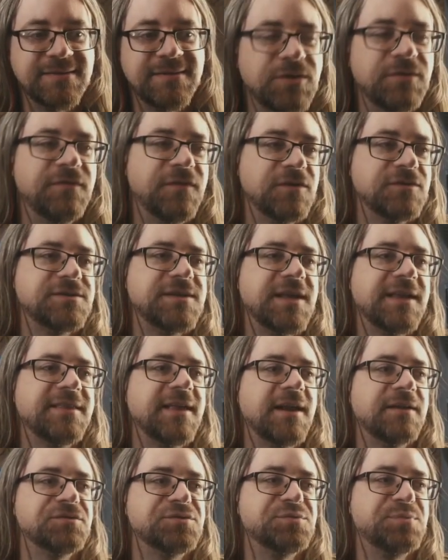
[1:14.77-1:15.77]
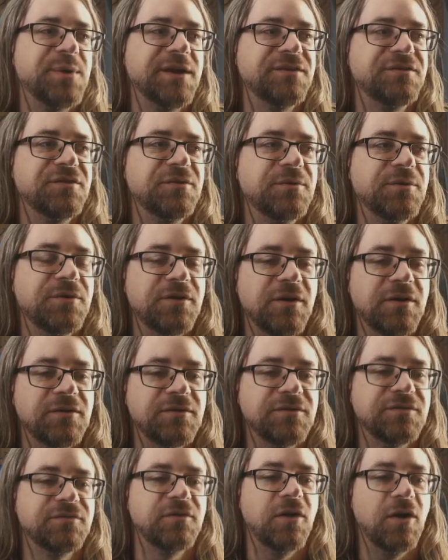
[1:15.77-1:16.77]
So at first I thought I was paying
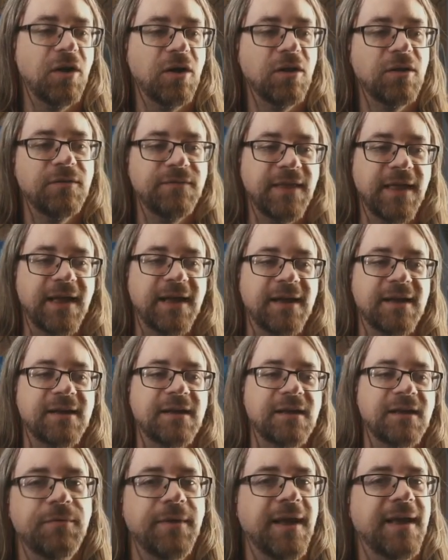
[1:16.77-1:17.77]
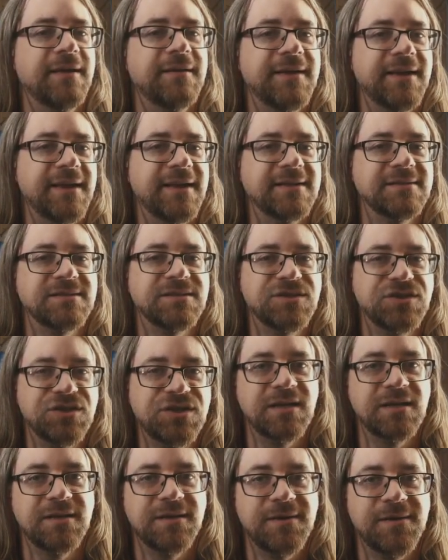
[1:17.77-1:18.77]
$200 for all of that, but in reality it's
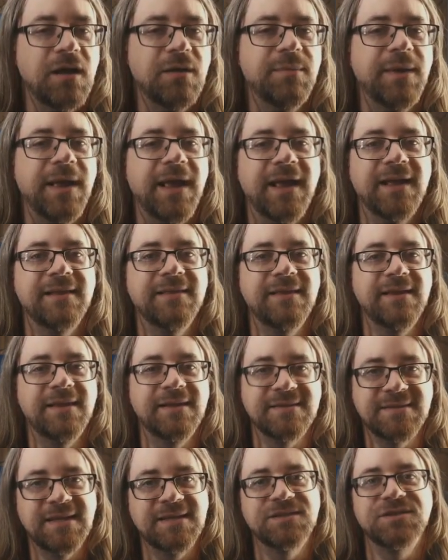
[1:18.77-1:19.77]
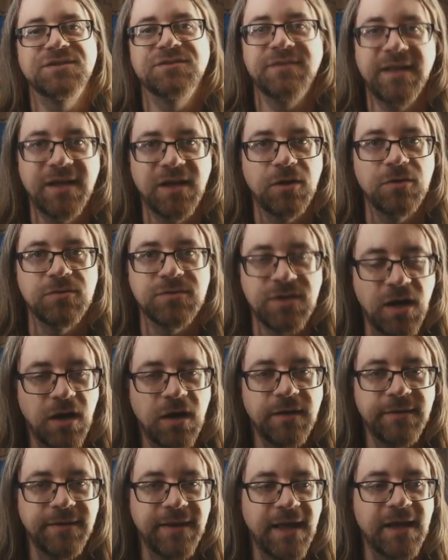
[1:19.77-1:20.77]
the club and the sensor that goes
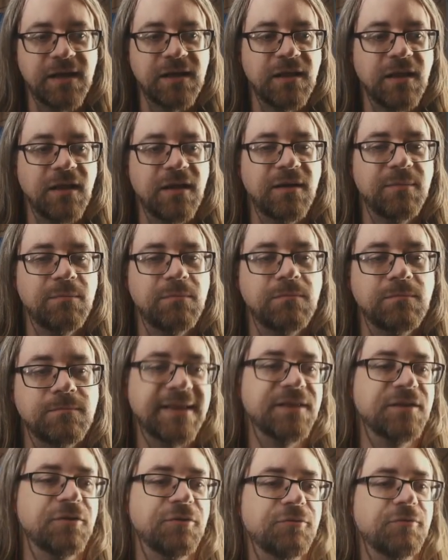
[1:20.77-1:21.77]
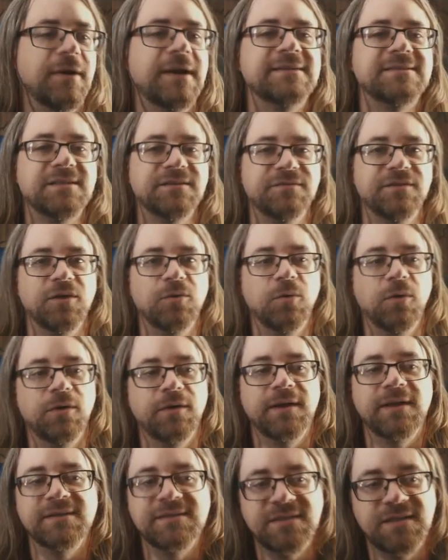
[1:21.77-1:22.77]
on that club, and then the rest of the
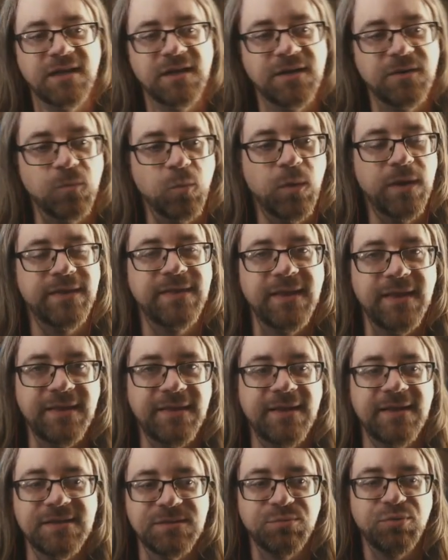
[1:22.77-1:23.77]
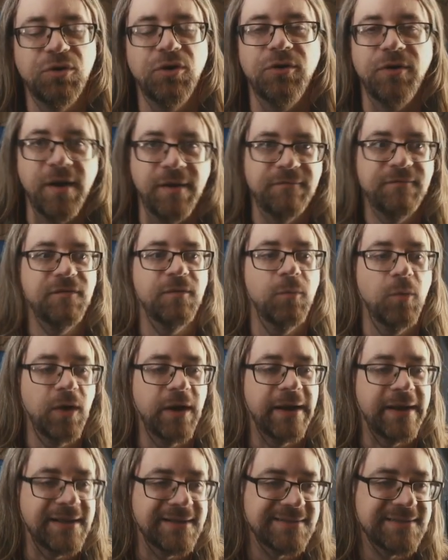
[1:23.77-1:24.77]
work is done within this program from
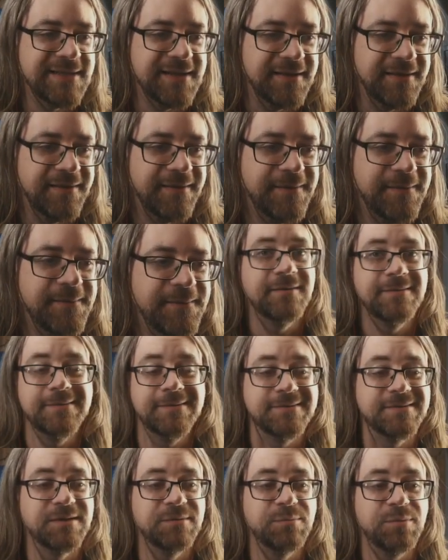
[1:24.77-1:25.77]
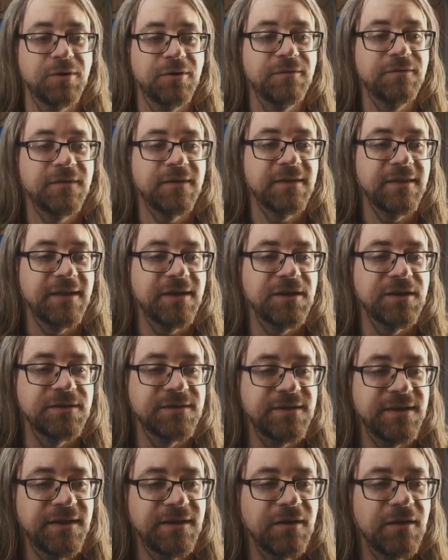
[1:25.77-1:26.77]
what I can tell. Still, it's a perfectly
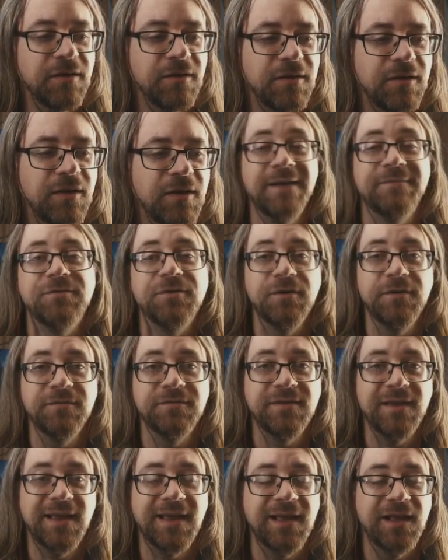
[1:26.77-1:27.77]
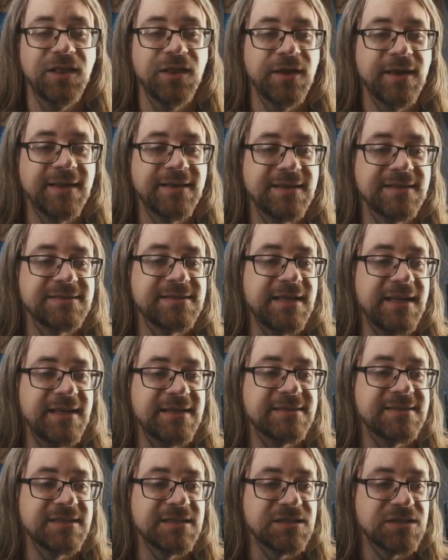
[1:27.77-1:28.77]
good deal, but after I was taking a look at this
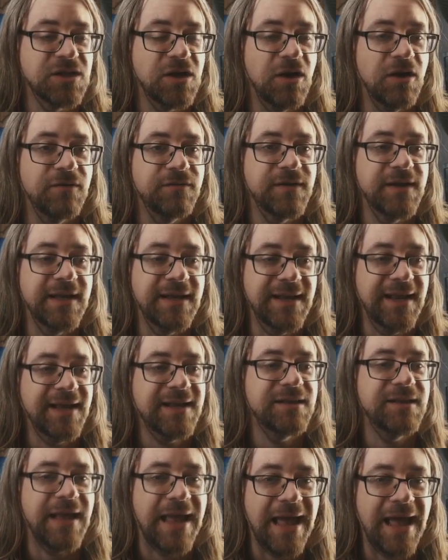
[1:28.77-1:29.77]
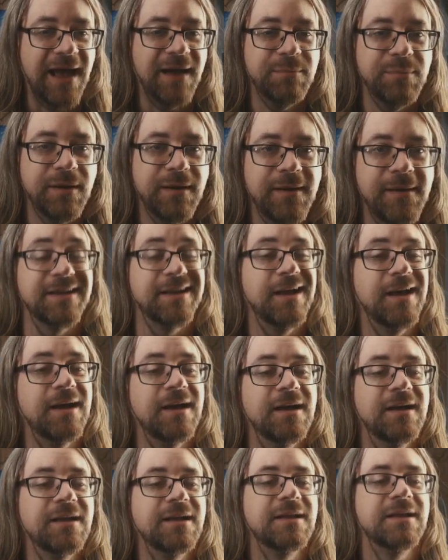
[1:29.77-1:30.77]
E6 Golf Connect app, I was like,
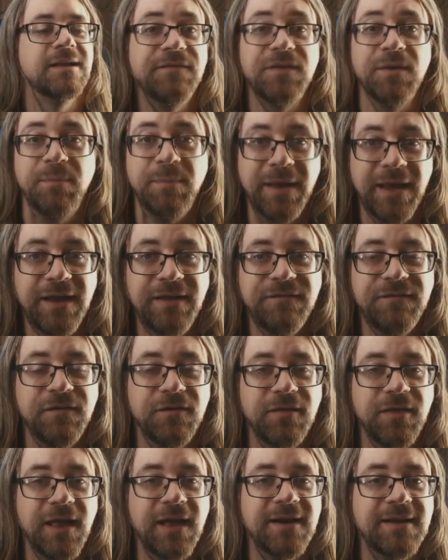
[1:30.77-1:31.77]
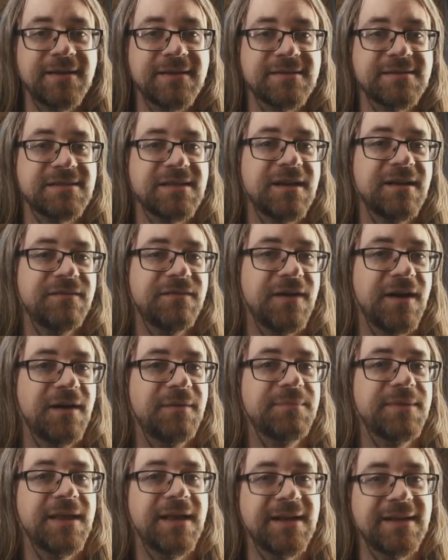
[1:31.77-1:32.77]
you have to pay for a lot of this stuff.
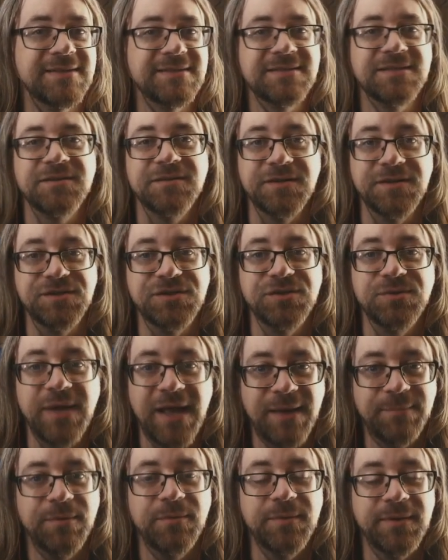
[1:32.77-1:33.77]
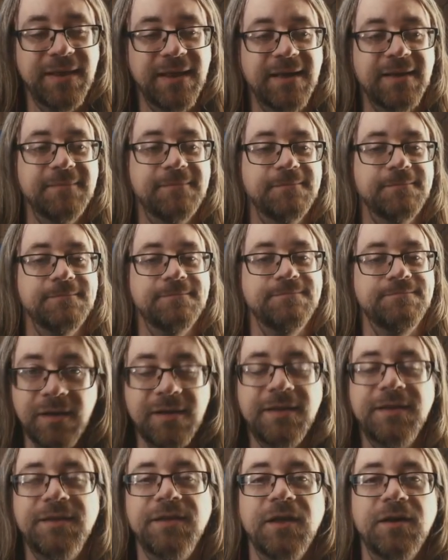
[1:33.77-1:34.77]
I'm not necessarily too happy with that.
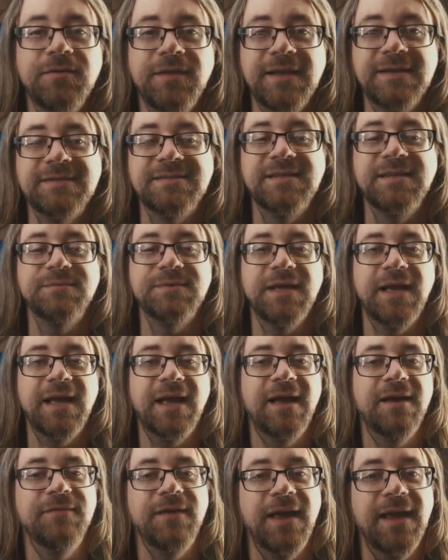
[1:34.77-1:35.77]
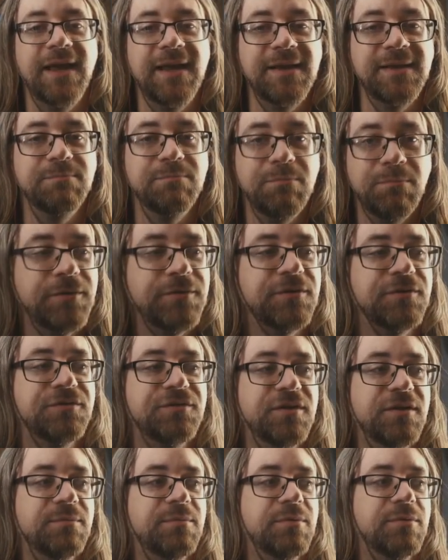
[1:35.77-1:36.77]
Luckily though, they seem to have a
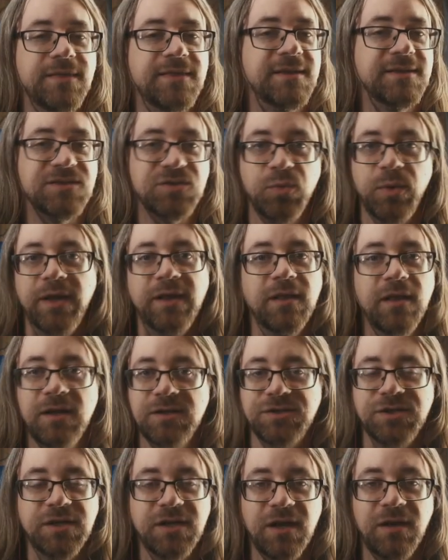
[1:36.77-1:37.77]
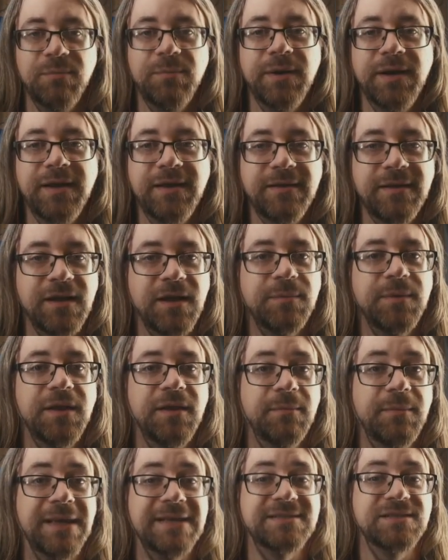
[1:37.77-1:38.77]
partnership with the Swing Logic company, the company
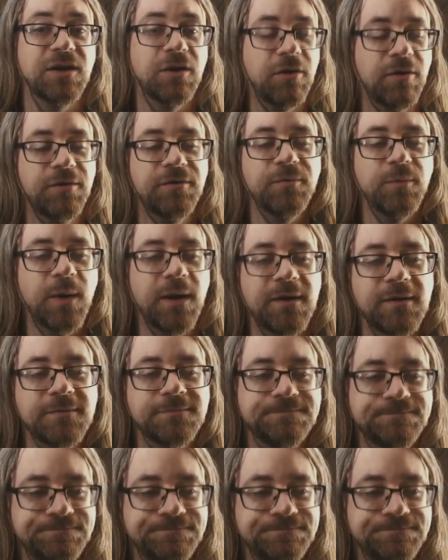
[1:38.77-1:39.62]
that makes the hardware.